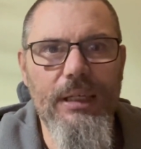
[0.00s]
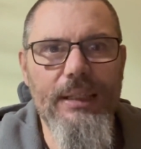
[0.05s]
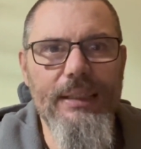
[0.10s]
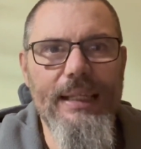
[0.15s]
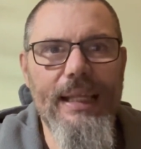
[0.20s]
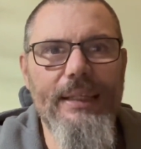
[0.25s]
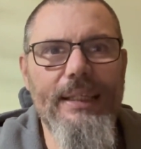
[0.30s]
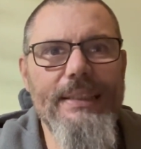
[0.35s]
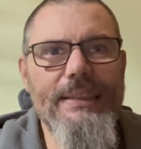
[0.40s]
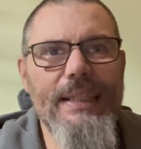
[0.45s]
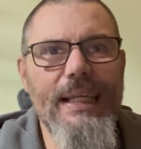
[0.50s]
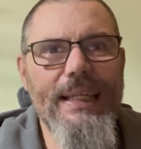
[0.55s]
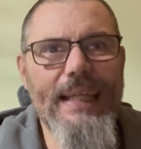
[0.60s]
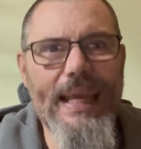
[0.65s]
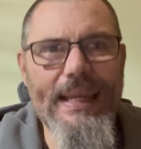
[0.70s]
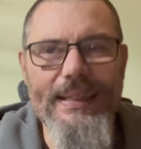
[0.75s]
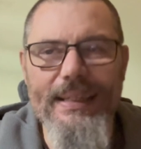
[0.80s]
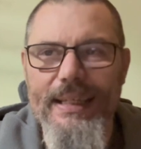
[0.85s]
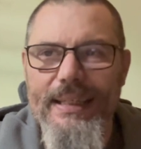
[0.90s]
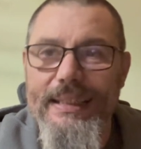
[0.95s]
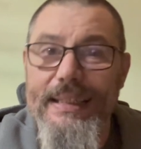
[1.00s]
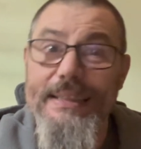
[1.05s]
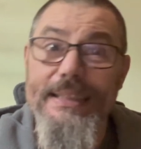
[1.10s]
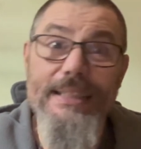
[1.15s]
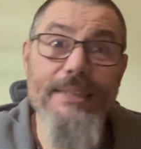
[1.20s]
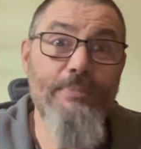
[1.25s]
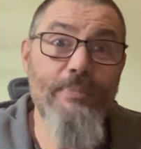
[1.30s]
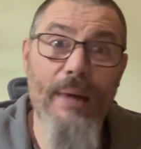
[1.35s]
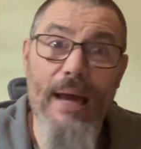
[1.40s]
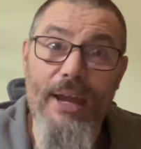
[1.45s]
Now this
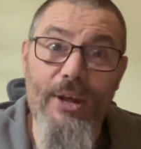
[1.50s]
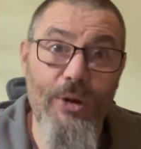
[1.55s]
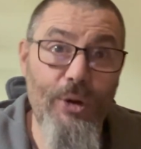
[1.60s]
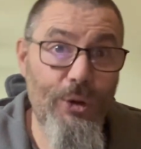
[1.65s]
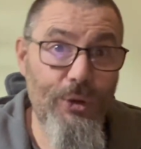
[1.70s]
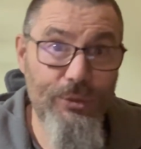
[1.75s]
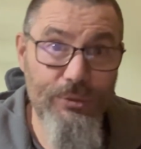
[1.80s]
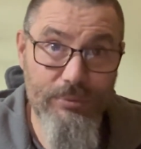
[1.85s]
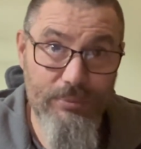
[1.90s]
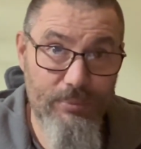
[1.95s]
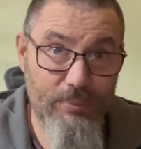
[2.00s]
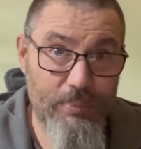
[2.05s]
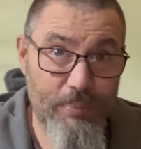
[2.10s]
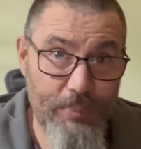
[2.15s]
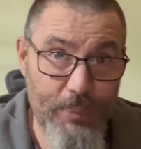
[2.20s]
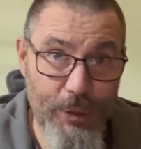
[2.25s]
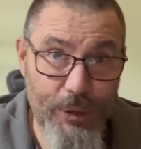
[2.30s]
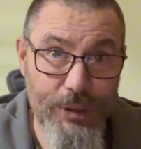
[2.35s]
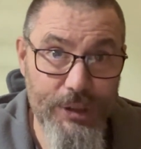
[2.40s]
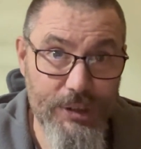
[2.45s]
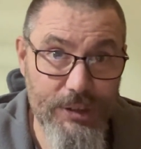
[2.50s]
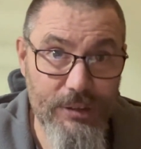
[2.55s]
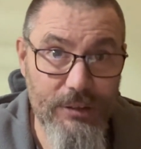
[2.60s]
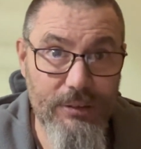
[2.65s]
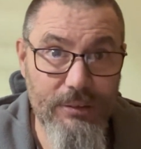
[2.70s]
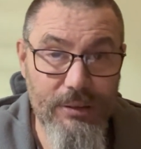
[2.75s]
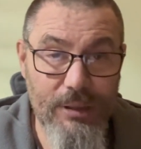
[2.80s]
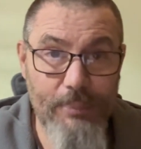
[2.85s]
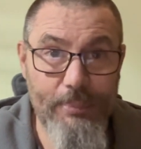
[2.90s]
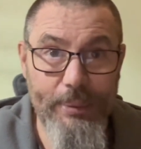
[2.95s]
is my own
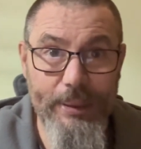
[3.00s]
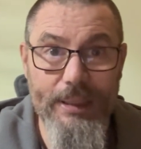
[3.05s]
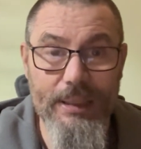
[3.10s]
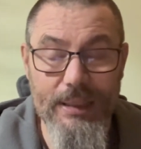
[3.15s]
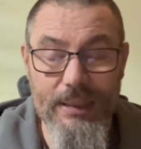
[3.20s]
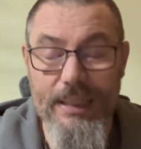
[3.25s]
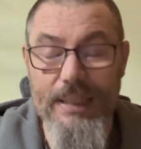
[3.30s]
personal opinion.